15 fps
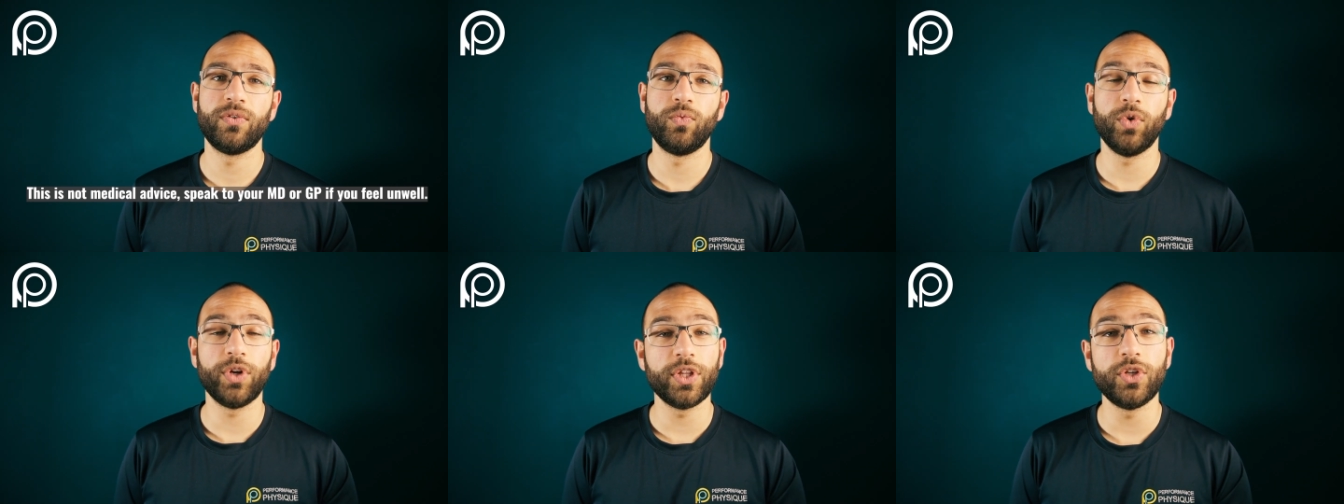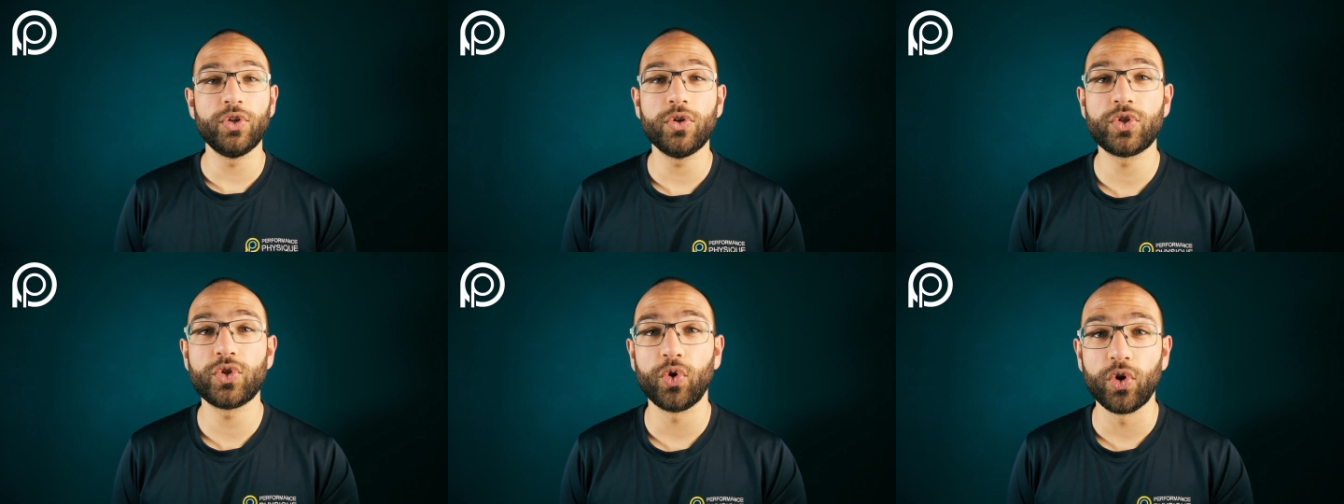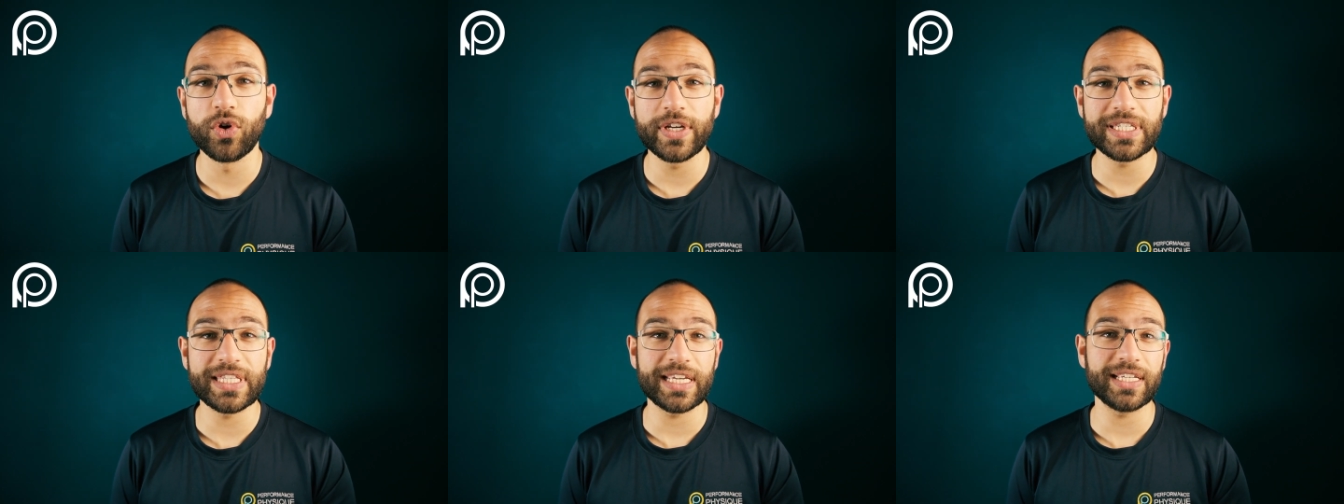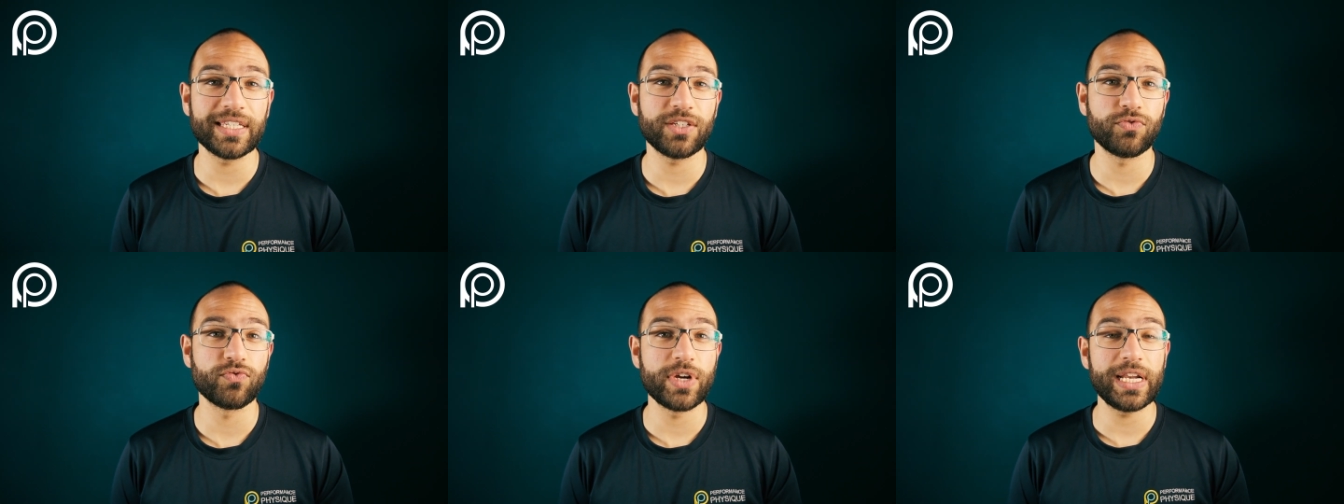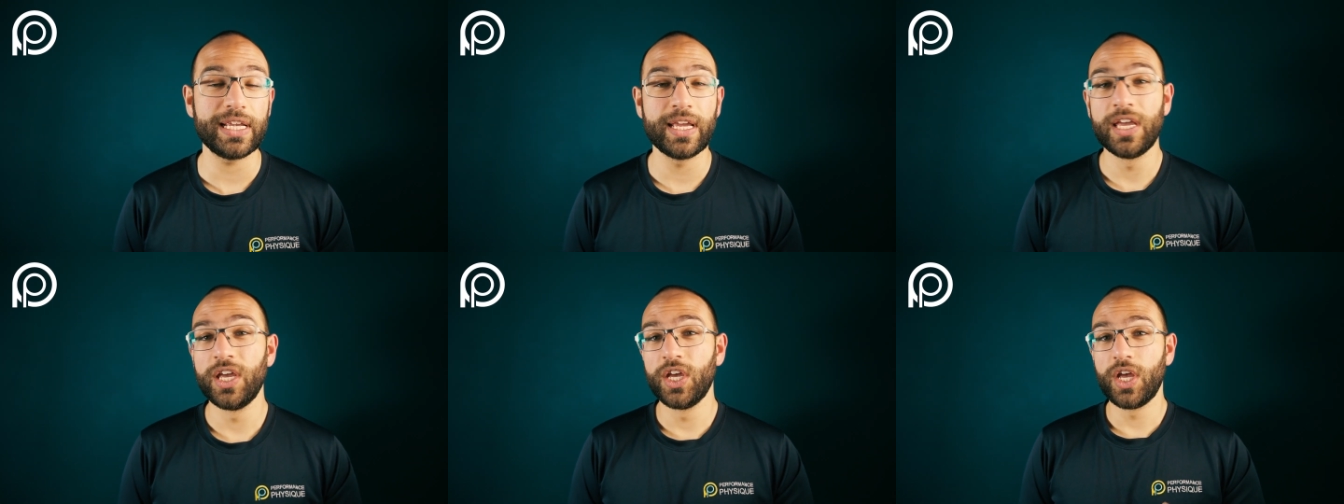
One of the notorious things is really